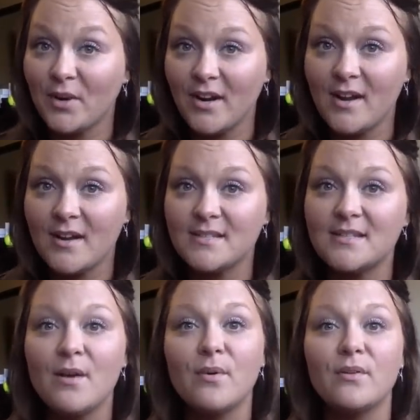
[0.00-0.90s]
products
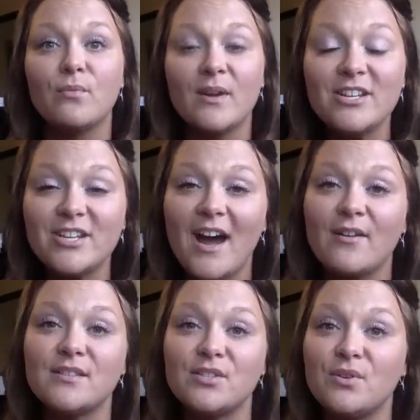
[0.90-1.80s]
that would reach
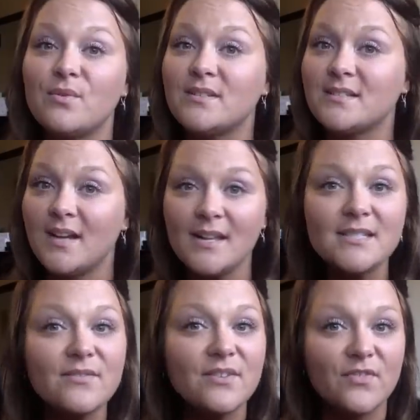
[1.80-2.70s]
out to tons
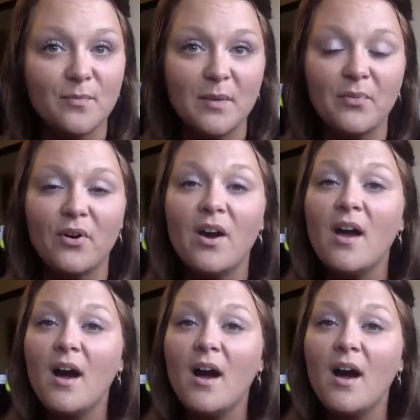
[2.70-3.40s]
of different people.